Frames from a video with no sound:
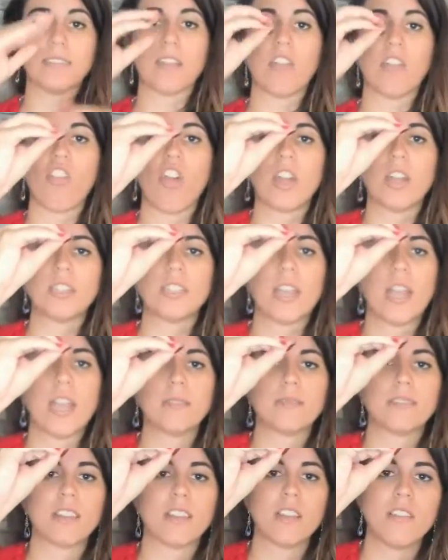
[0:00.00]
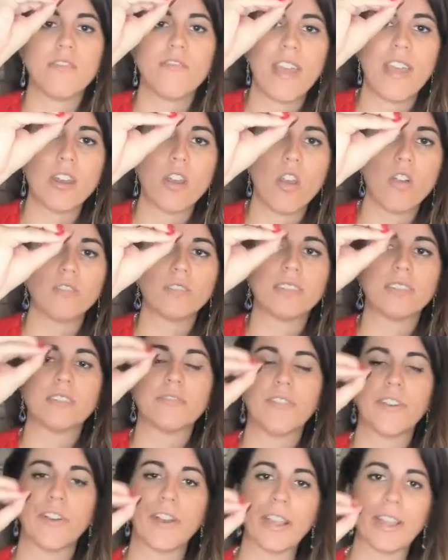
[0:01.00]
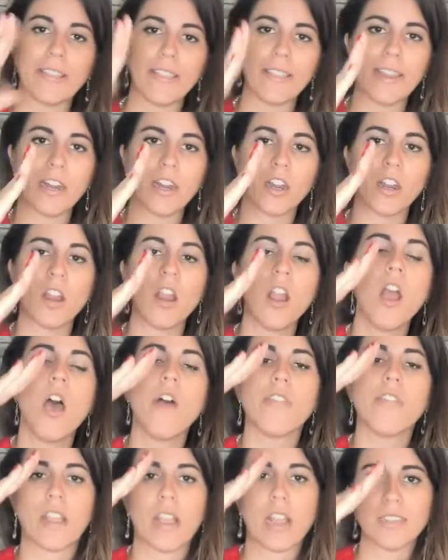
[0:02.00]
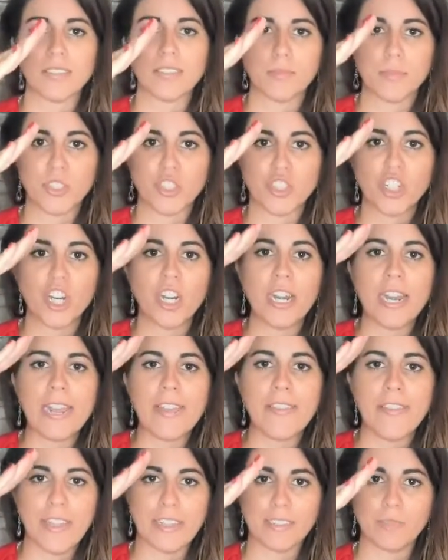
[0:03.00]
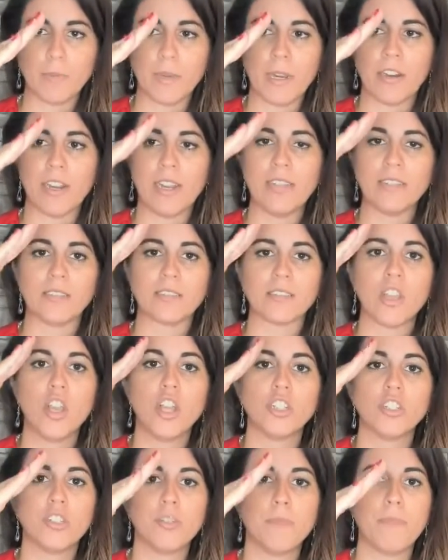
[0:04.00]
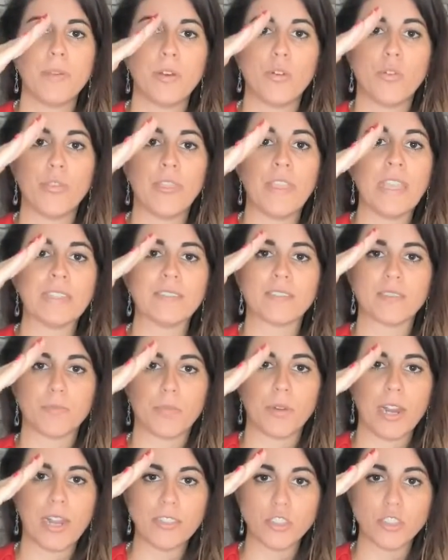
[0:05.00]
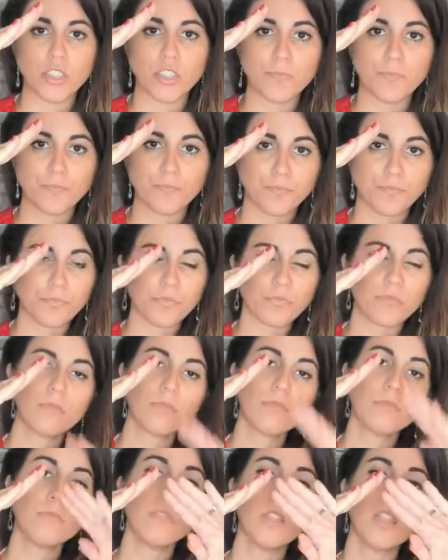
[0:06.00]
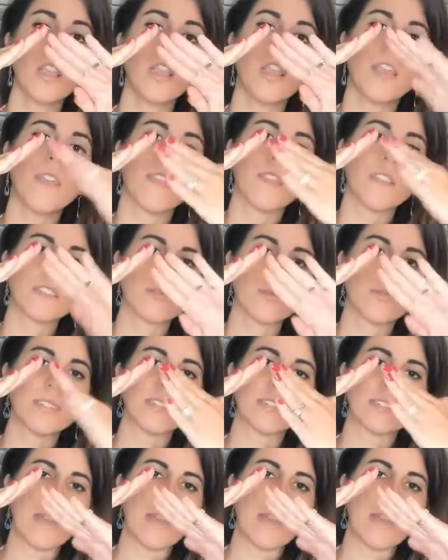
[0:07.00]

a lot of times the event host is very clear, the customer journey, the experience to build this bridge. This one's